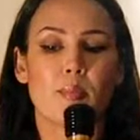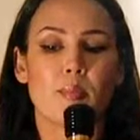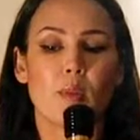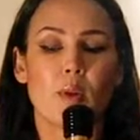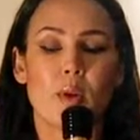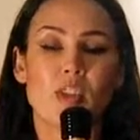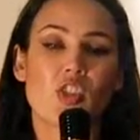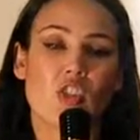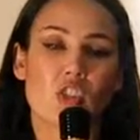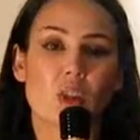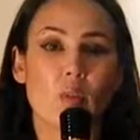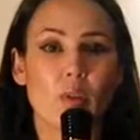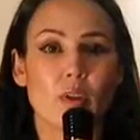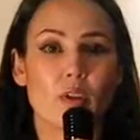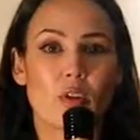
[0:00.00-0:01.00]

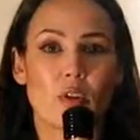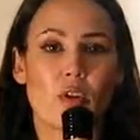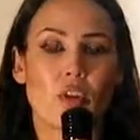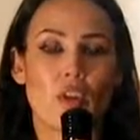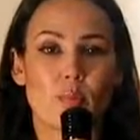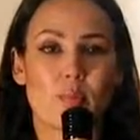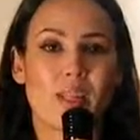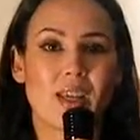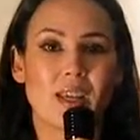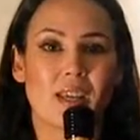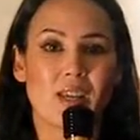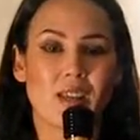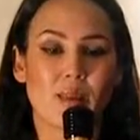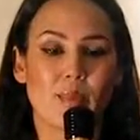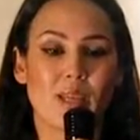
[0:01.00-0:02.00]
questioning whether or not you should be
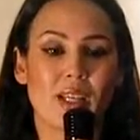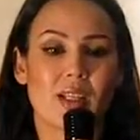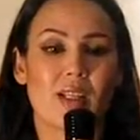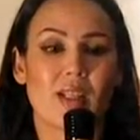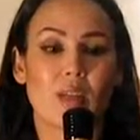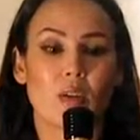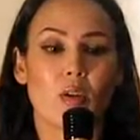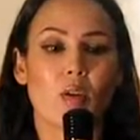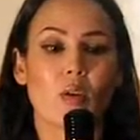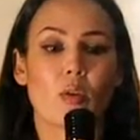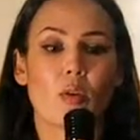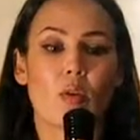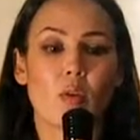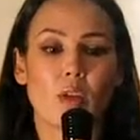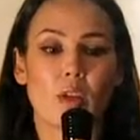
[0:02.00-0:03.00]
liking something. Now,
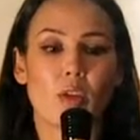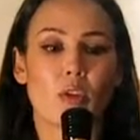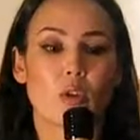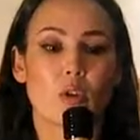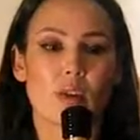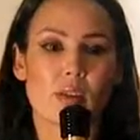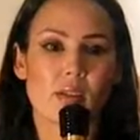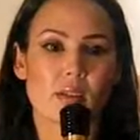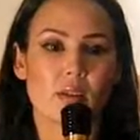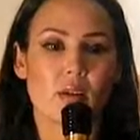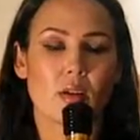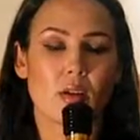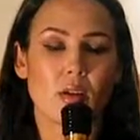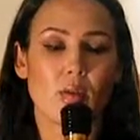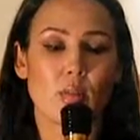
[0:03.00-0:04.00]
we all know cars
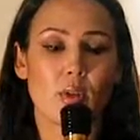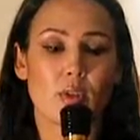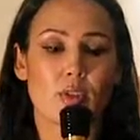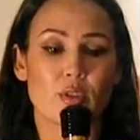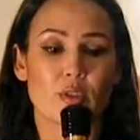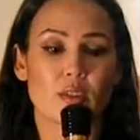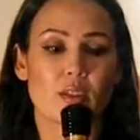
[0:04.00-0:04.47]
pollute